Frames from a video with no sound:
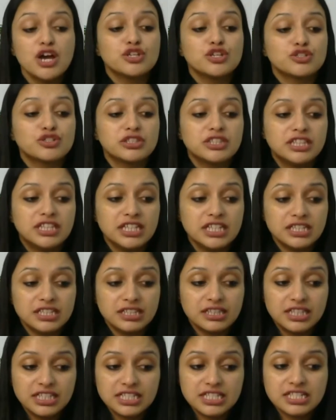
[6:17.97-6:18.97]
So
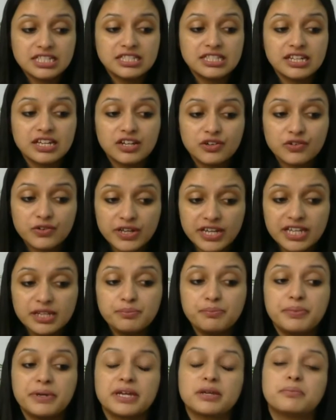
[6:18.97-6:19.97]
this is the
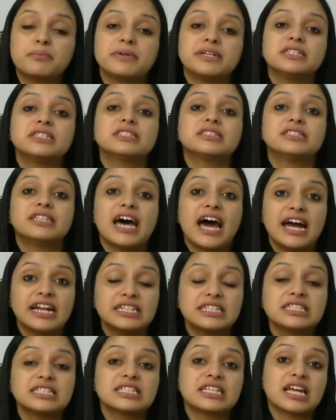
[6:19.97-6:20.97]
green pigment that
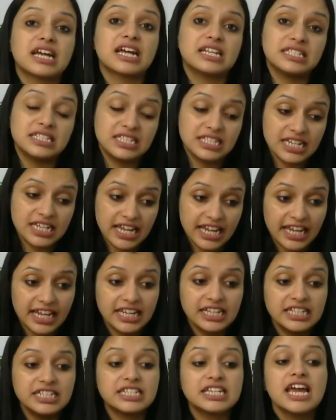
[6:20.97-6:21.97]
is
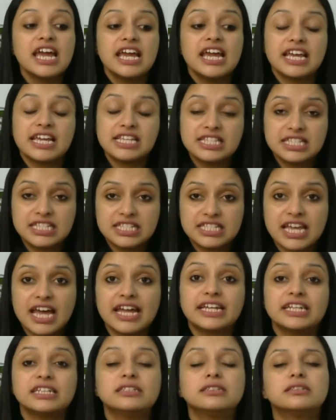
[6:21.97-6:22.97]
contained
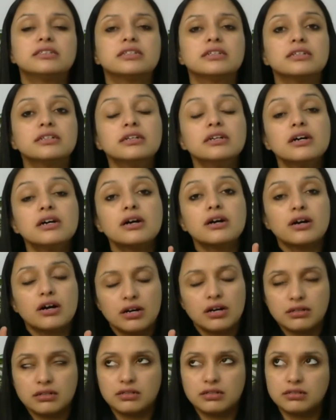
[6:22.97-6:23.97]
inside the
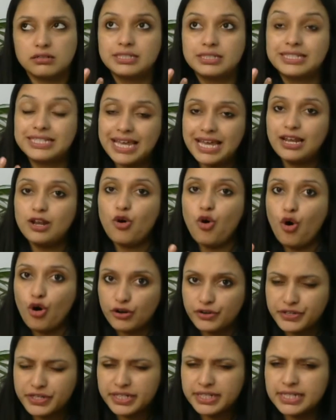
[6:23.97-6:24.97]
cell
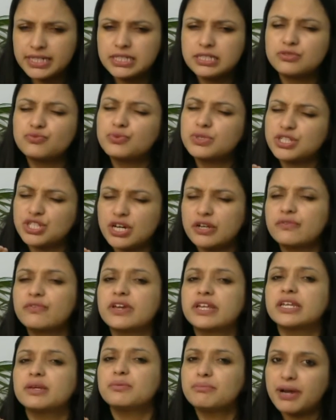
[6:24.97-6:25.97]
organelles which are
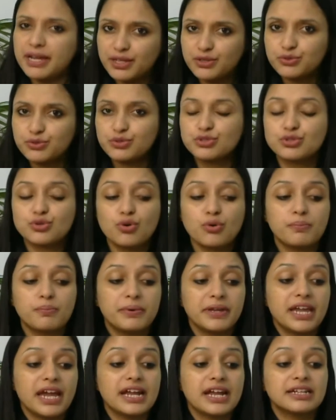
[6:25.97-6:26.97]
very
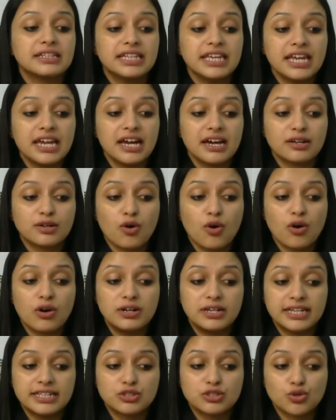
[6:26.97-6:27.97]
microscopic and they are
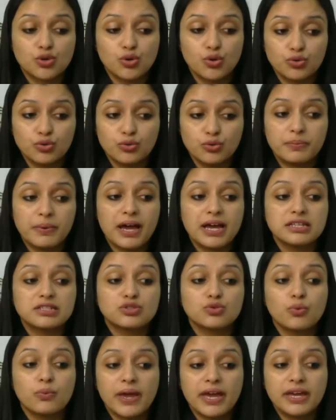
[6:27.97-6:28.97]
called as chloroplasts.
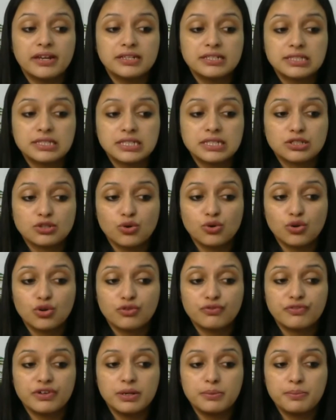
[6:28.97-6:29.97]
So where is this
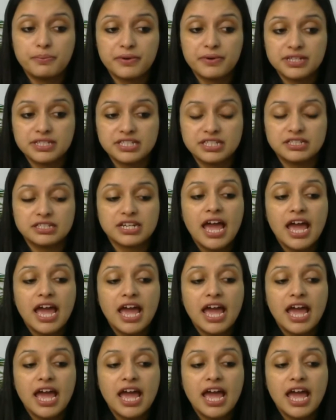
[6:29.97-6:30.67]
chlorophyll present?